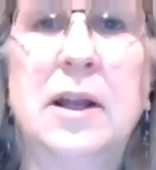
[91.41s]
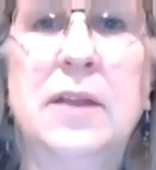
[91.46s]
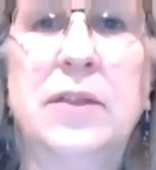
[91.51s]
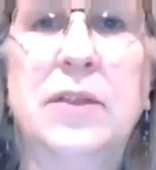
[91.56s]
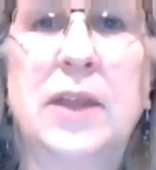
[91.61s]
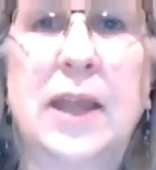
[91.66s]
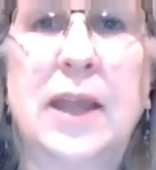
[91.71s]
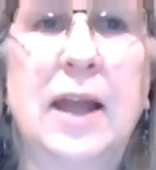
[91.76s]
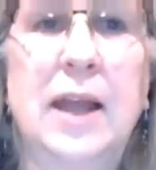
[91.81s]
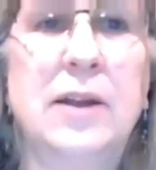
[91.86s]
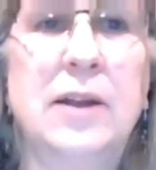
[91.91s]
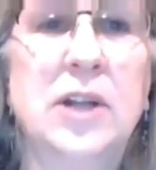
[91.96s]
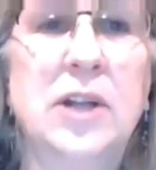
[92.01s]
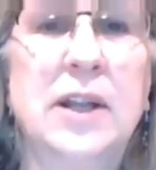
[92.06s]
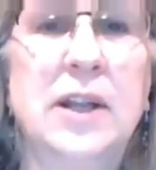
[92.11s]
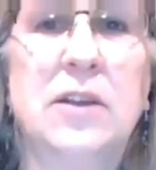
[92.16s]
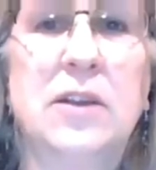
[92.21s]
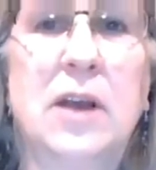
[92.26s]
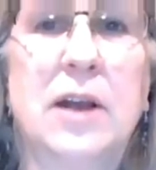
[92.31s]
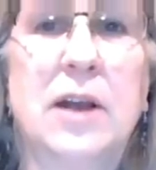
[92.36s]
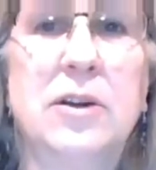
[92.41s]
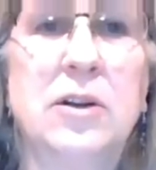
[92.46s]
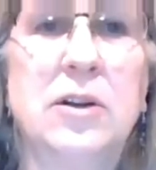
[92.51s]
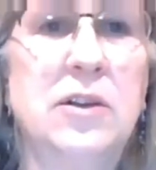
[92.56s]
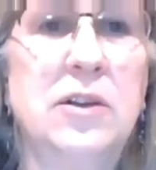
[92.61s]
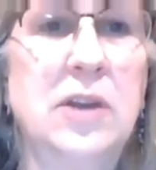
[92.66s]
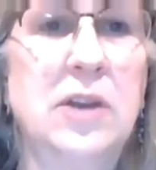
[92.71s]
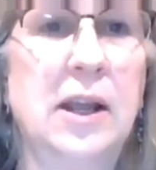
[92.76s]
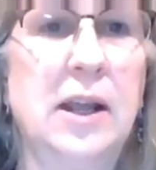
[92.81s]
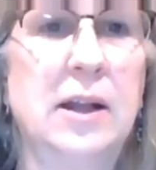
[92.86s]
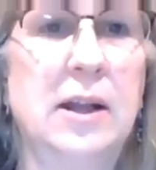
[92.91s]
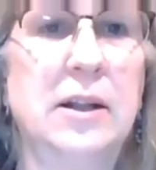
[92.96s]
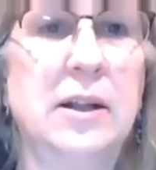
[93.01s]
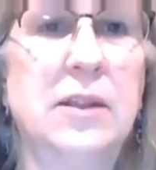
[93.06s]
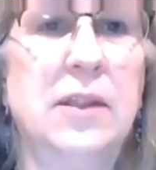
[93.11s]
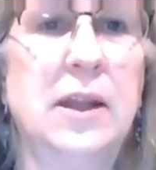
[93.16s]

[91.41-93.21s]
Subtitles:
The candidates understand